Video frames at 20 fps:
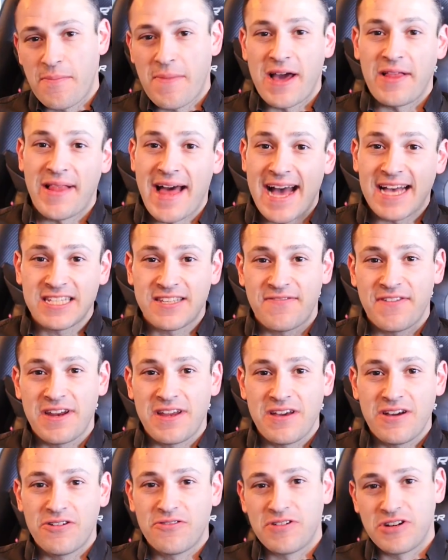in my last
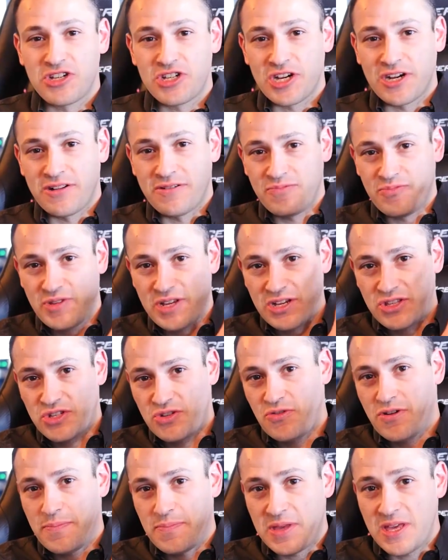video, which I'll link
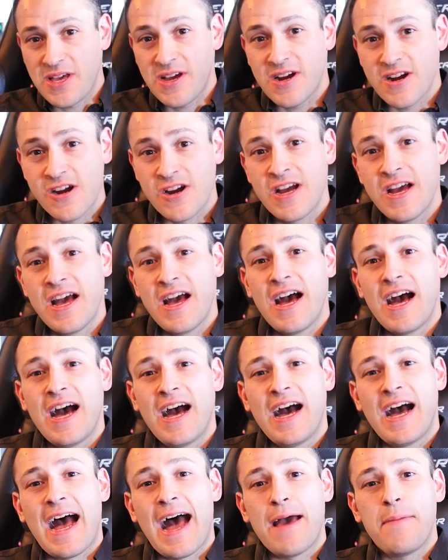to up here,
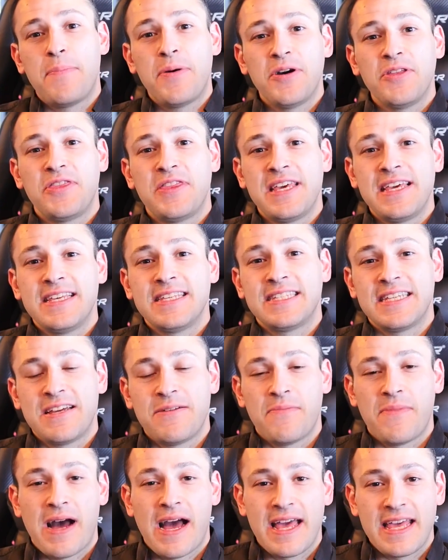I put these
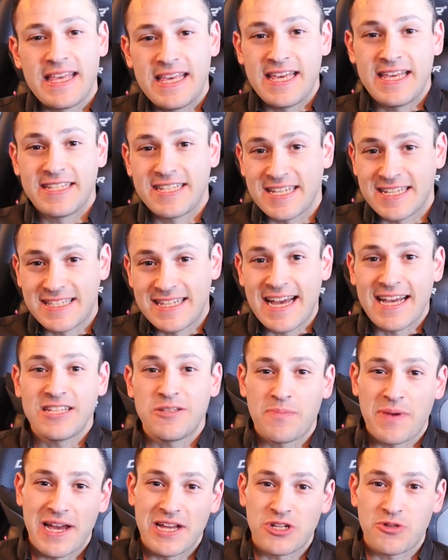in my Yeezus
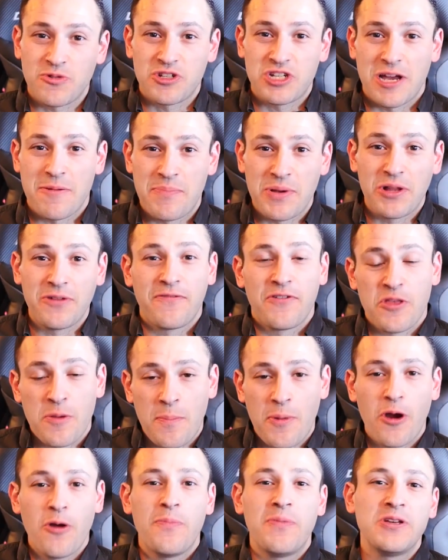test bench, which I built for the
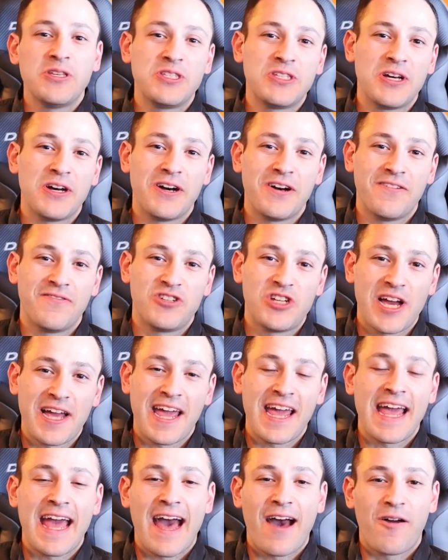purpose of
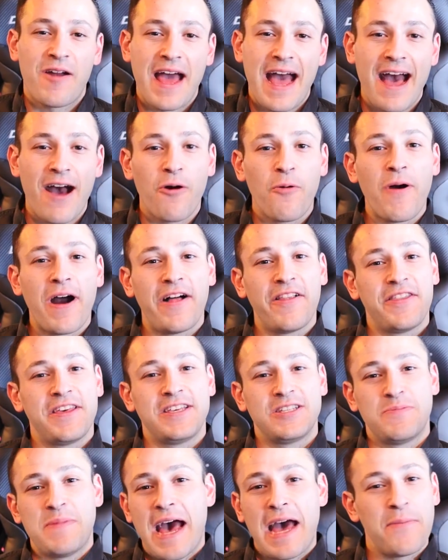checking out how well
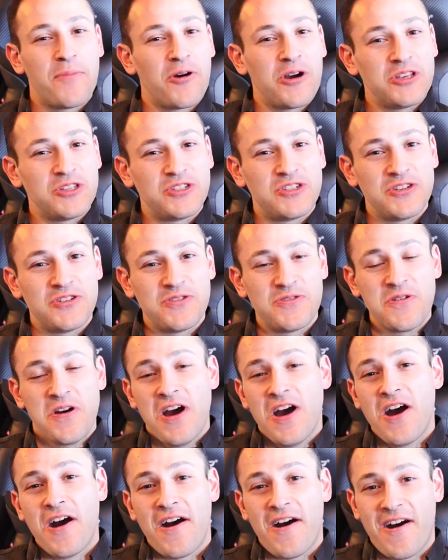these bad boys do
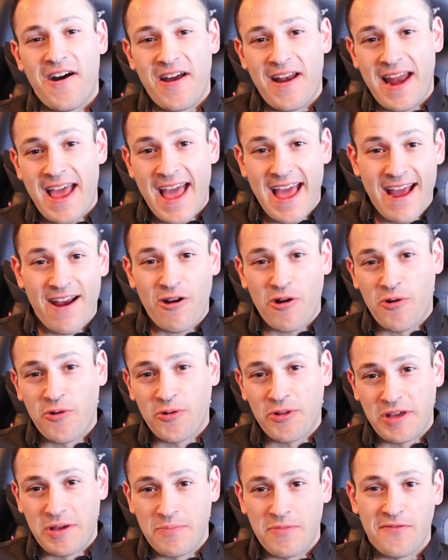on air
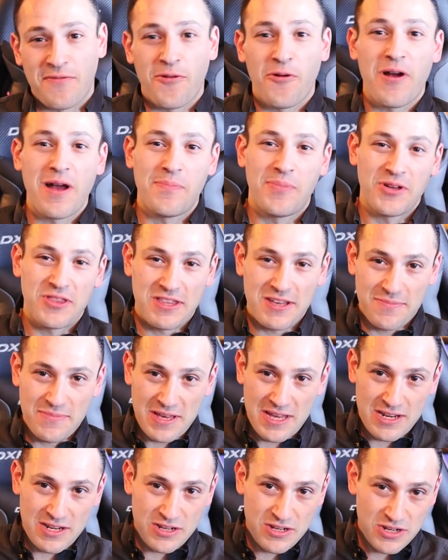cooling before I put them
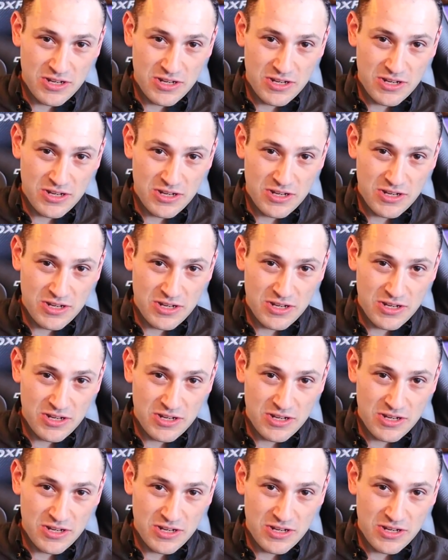in